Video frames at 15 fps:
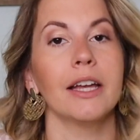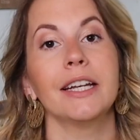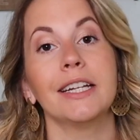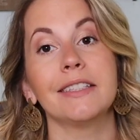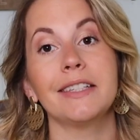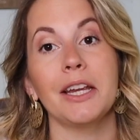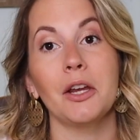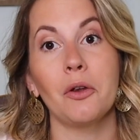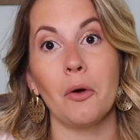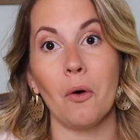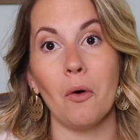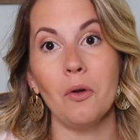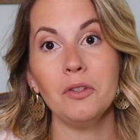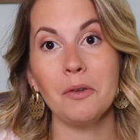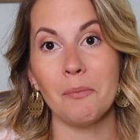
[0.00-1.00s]
It is a
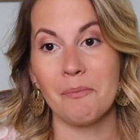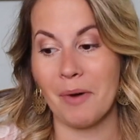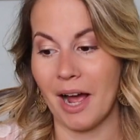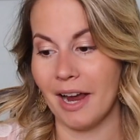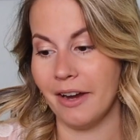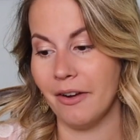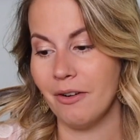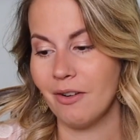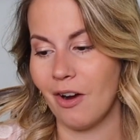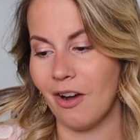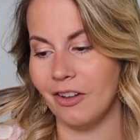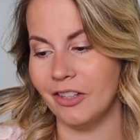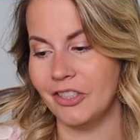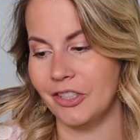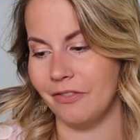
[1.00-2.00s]
gold bio
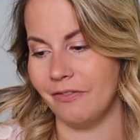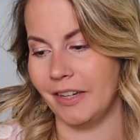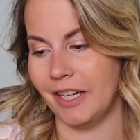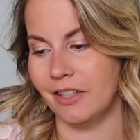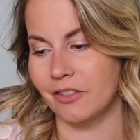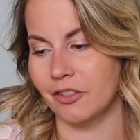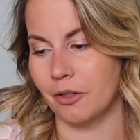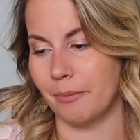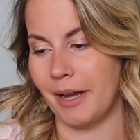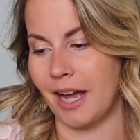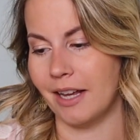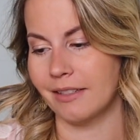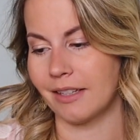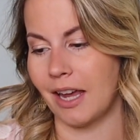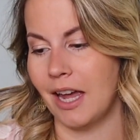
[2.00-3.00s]
collagen facial
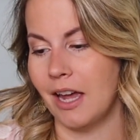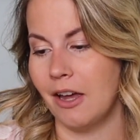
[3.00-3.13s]
mask